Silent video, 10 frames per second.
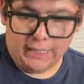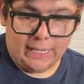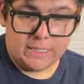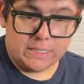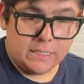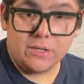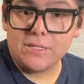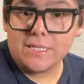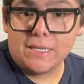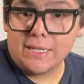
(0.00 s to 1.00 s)
I can't
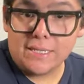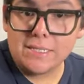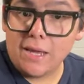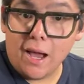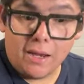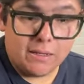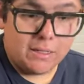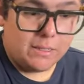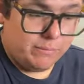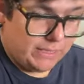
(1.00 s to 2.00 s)
sit here and say that it's
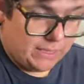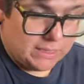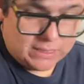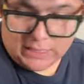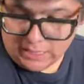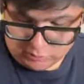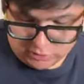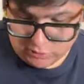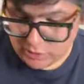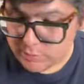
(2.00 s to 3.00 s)
not, because
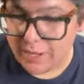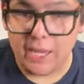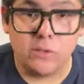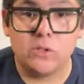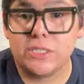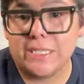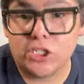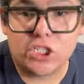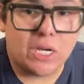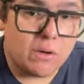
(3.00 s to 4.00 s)
it comes with grid
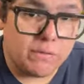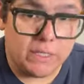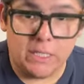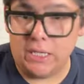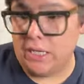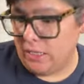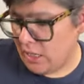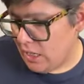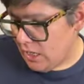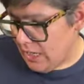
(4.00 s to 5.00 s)
panels and shelving
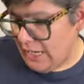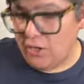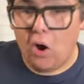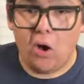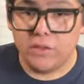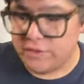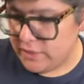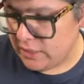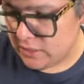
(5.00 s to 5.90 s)
and all the